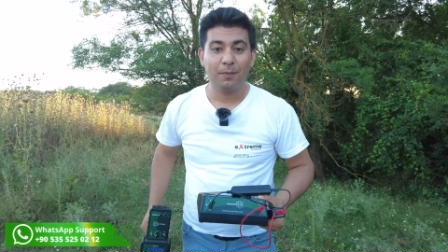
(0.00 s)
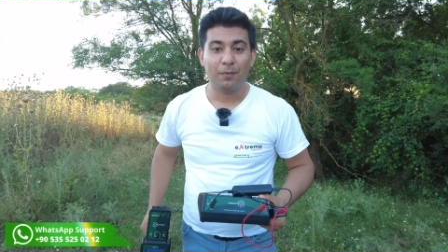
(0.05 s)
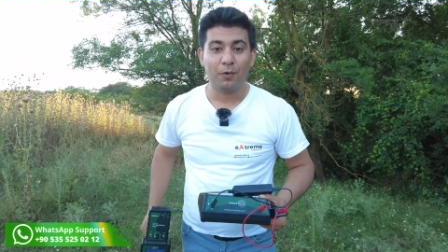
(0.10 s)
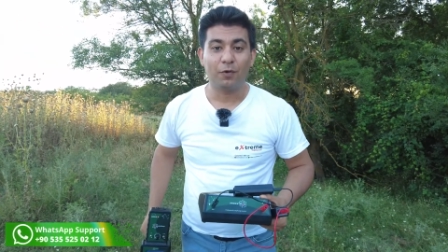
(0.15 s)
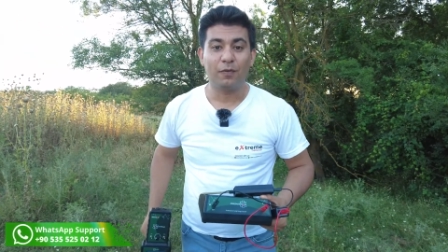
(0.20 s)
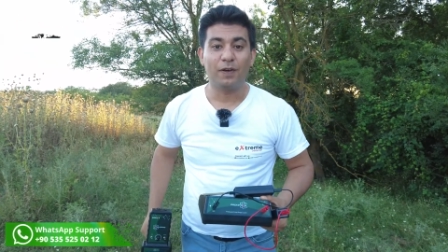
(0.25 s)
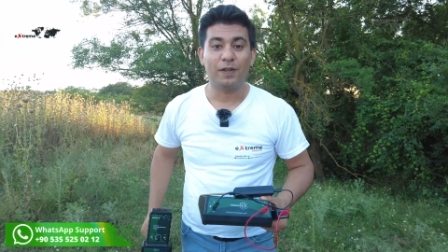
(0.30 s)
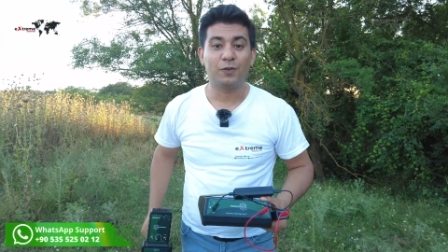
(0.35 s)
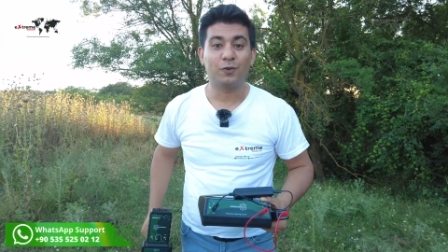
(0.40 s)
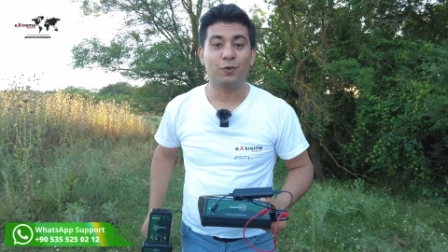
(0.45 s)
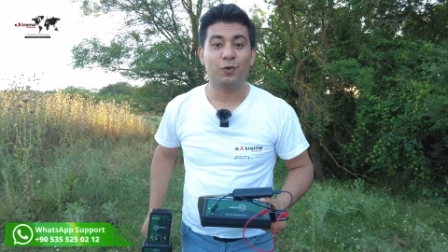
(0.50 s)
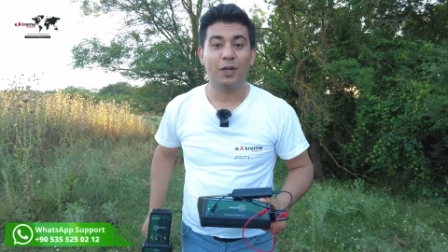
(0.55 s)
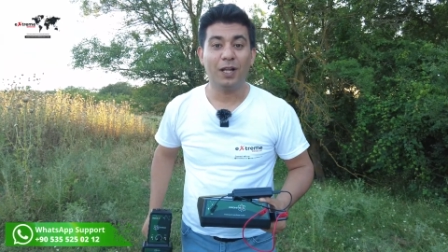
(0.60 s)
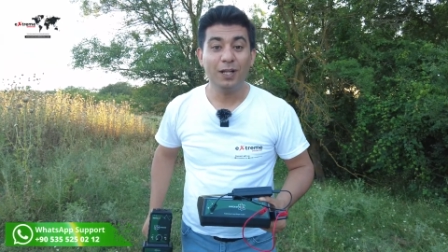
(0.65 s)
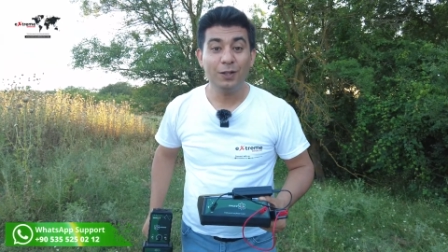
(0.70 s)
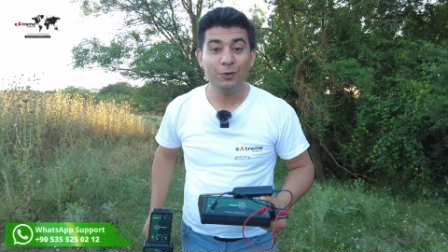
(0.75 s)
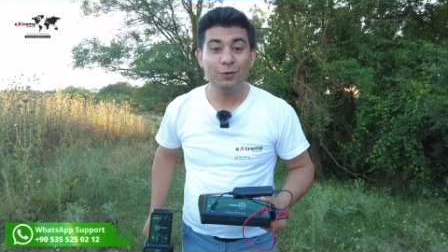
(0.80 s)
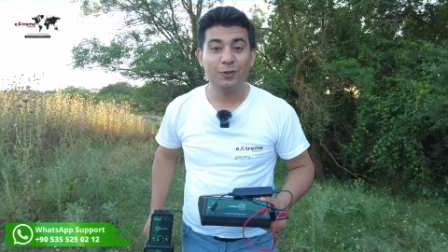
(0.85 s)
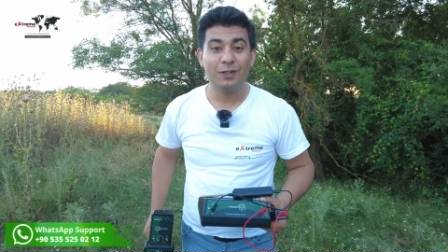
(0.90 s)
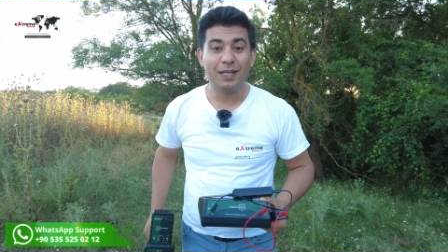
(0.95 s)
be
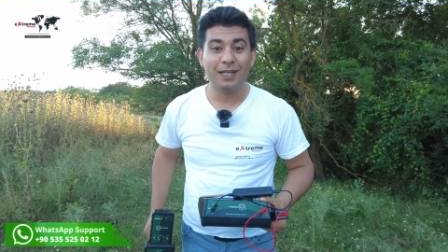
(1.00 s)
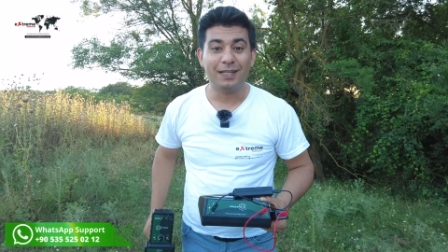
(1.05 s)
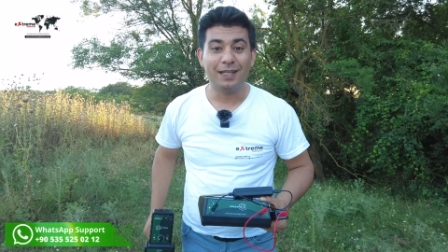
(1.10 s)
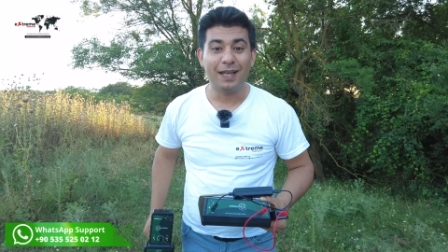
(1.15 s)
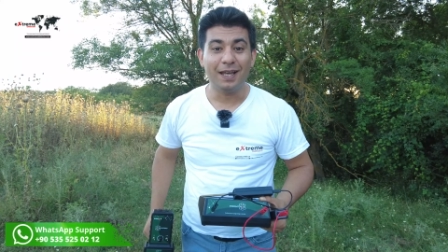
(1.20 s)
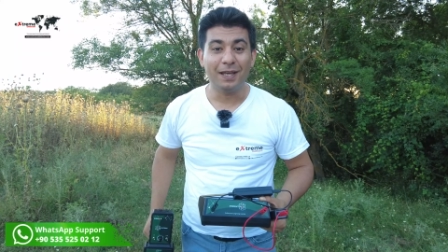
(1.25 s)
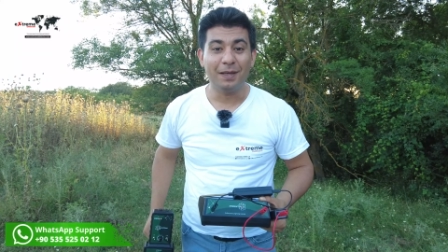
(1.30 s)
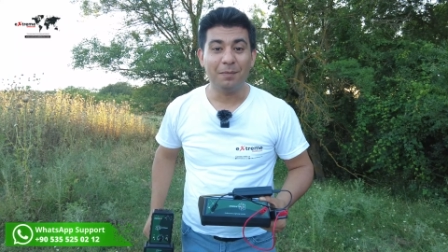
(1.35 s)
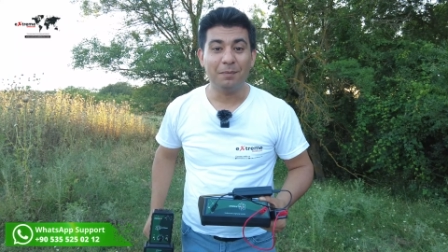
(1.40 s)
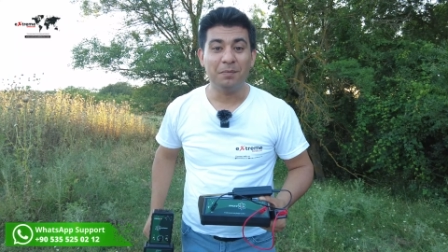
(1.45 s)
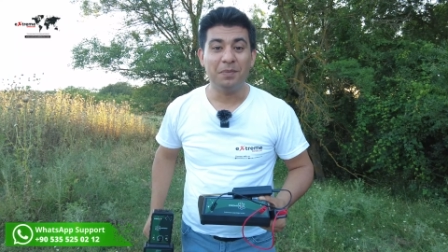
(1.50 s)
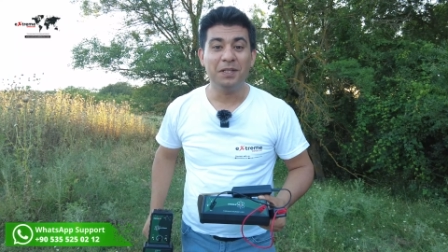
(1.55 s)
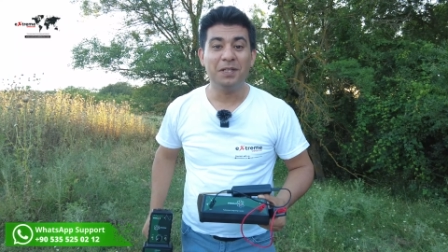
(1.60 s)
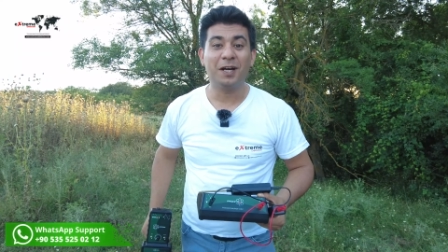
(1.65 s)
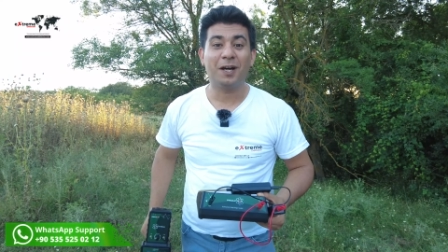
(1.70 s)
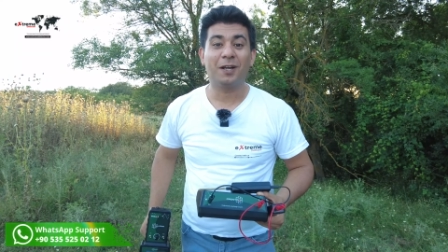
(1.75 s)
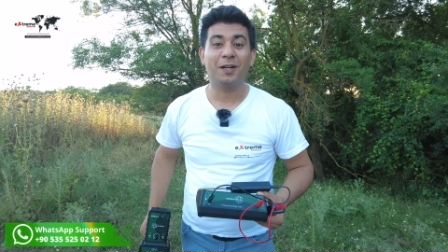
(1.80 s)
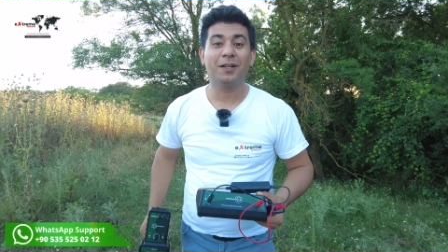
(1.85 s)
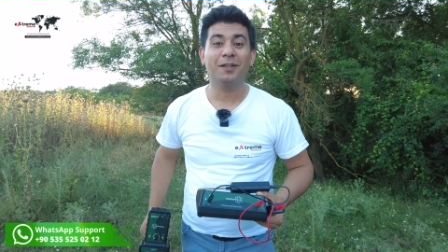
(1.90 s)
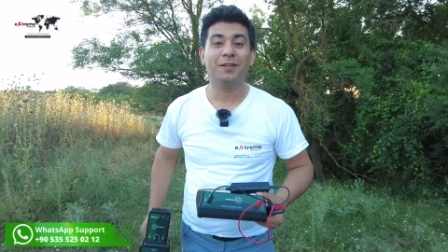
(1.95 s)
operating a
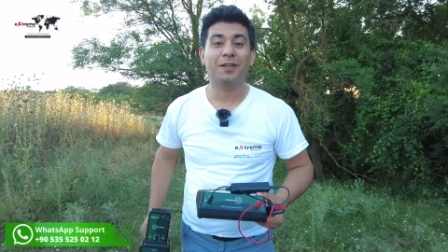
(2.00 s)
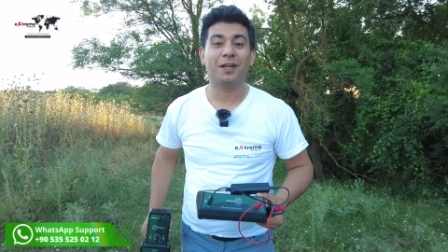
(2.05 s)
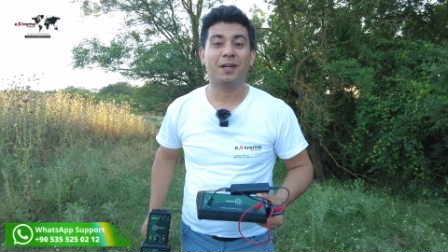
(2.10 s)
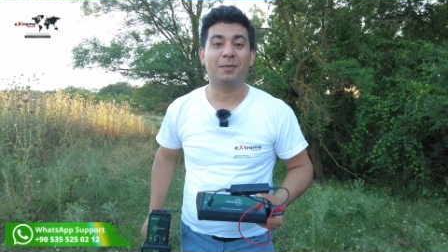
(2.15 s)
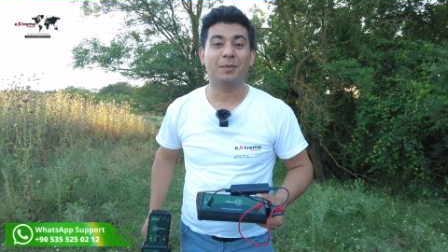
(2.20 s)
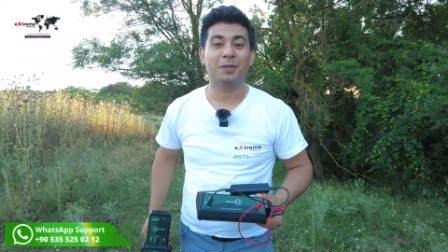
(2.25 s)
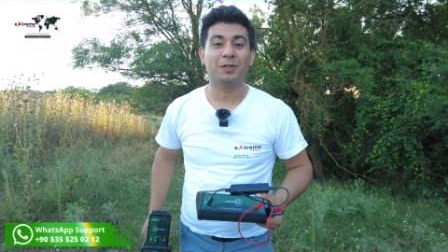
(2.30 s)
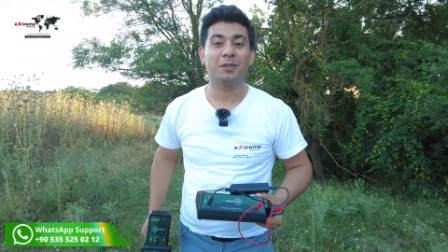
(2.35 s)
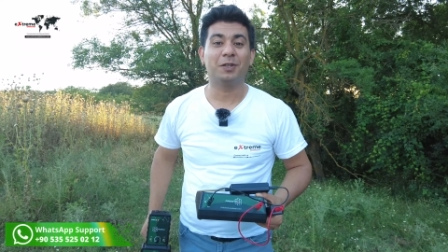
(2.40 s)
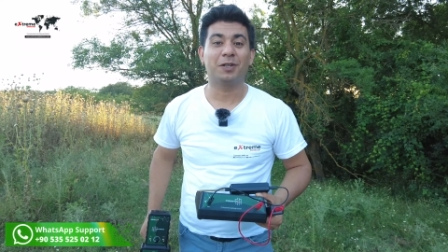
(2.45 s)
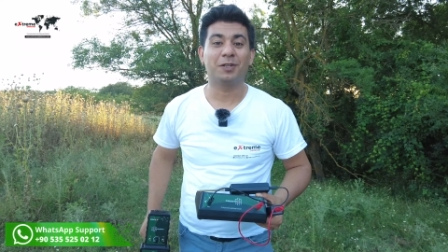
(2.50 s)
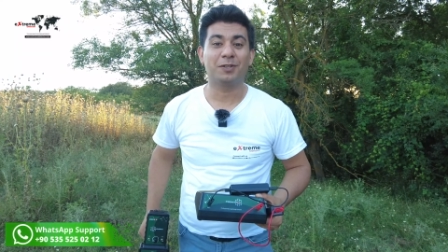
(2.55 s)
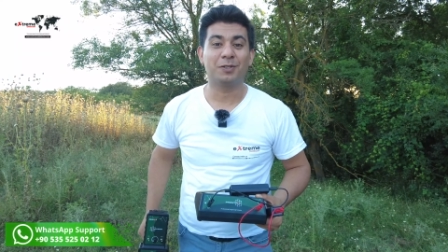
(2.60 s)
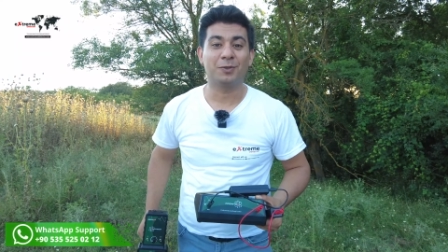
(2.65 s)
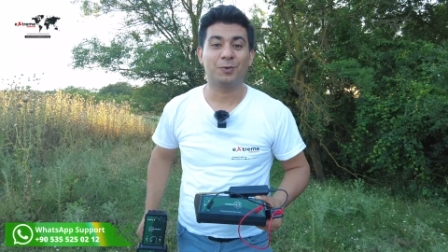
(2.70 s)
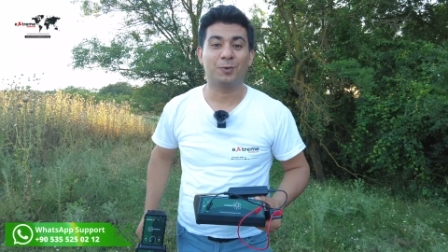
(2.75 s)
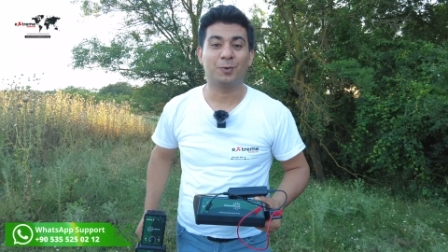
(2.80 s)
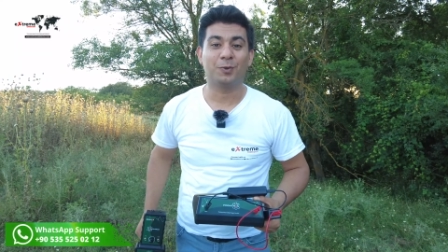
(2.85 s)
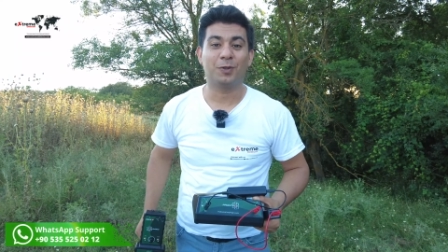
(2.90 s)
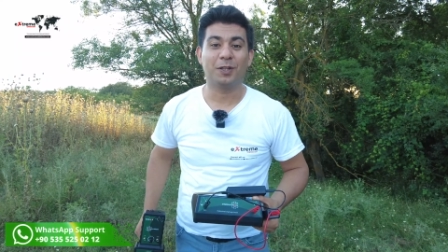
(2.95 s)
professional level metal
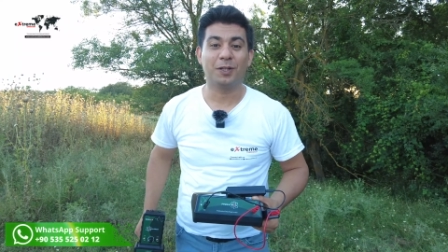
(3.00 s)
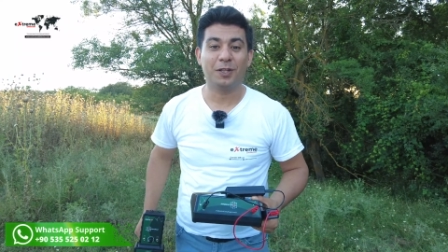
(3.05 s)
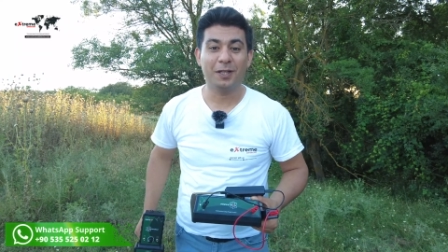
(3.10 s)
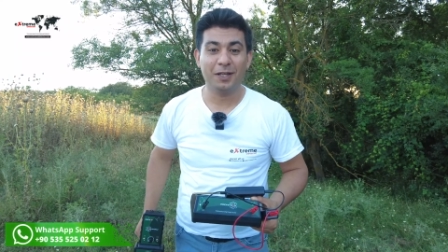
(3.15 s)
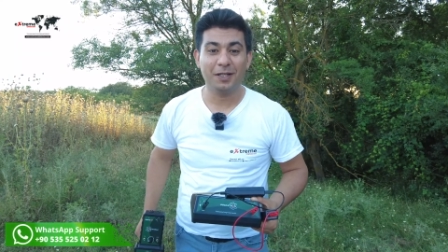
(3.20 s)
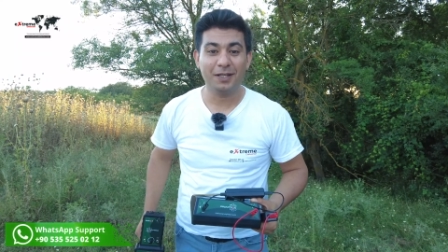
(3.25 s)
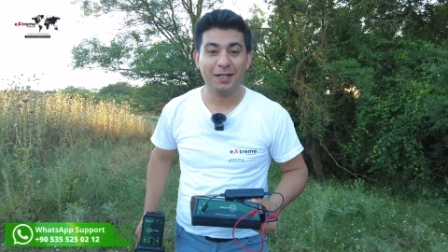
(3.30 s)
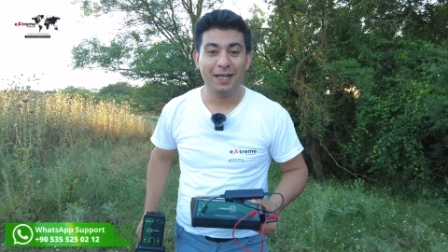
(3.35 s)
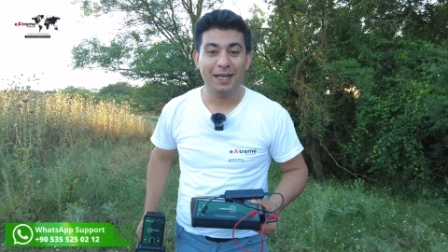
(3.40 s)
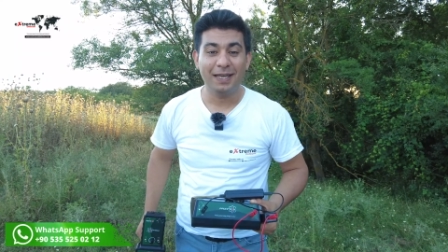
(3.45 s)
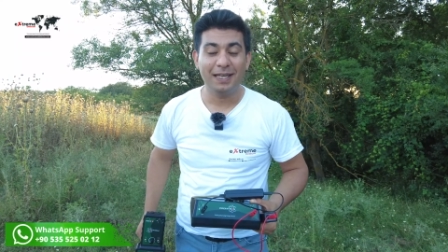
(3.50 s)
detector